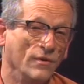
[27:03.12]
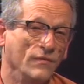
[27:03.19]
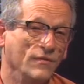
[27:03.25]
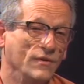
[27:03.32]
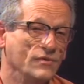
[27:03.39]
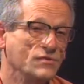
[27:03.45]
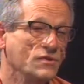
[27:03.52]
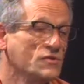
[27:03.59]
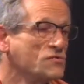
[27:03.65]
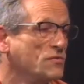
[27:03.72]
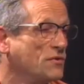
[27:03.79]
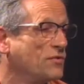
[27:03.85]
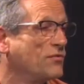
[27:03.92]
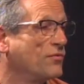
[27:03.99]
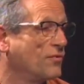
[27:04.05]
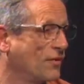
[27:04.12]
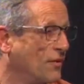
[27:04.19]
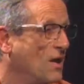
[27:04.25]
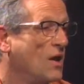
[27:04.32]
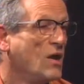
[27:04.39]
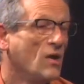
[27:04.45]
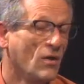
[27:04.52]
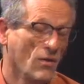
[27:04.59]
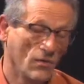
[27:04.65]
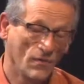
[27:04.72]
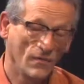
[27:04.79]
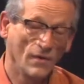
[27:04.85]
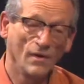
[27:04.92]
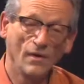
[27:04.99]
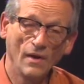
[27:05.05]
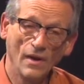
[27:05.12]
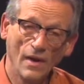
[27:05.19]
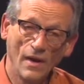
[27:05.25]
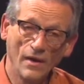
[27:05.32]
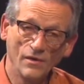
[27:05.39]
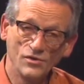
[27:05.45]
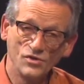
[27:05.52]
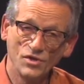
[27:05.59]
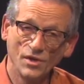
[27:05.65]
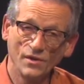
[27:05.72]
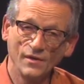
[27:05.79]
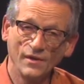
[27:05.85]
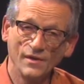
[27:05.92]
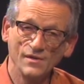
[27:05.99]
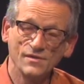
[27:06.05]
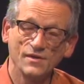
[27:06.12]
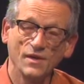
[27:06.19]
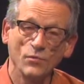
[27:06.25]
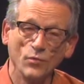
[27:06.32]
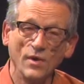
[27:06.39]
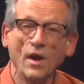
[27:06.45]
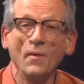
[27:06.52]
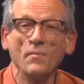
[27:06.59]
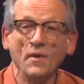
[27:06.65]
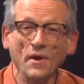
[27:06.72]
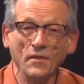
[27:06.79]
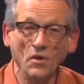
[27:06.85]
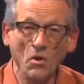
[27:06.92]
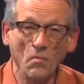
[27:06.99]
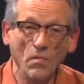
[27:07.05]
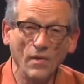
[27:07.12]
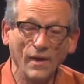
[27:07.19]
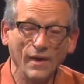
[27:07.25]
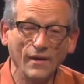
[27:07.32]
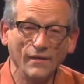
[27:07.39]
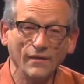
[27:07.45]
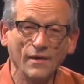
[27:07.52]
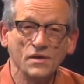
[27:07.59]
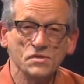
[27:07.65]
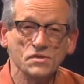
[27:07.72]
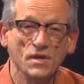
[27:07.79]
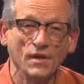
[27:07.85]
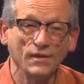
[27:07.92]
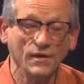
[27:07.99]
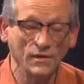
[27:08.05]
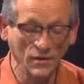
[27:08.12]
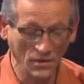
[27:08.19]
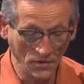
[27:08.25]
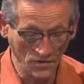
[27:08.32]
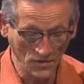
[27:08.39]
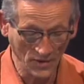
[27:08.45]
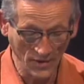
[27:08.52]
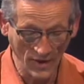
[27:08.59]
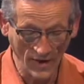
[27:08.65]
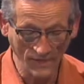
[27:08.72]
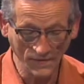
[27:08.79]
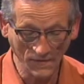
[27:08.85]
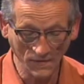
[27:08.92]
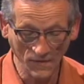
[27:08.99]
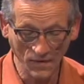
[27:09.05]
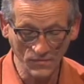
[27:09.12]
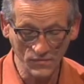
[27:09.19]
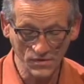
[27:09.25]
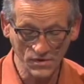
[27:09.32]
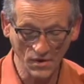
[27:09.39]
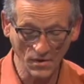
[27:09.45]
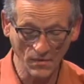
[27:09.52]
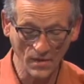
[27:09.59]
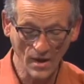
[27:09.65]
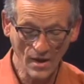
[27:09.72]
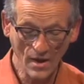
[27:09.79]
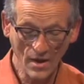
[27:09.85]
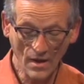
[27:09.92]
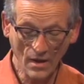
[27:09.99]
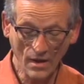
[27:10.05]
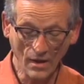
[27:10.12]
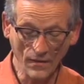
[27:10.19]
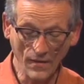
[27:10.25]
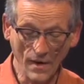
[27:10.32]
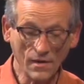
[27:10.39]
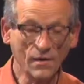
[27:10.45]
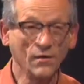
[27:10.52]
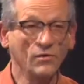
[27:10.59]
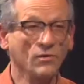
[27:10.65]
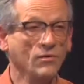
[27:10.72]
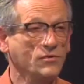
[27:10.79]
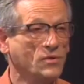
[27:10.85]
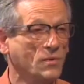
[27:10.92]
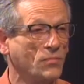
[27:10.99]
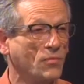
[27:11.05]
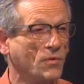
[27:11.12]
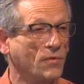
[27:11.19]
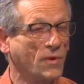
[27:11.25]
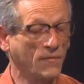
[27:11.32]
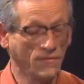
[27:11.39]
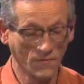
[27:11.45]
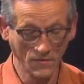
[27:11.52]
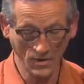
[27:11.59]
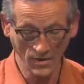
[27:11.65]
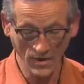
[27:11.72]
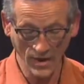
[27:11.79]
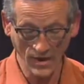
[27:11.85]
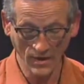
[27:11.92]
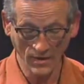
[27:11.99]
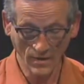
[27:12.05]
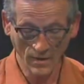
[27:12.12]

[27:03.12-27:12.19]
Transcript: of these districts, or as Shelley has said, re-upping them and extending the life of them. So that concludes our program for today.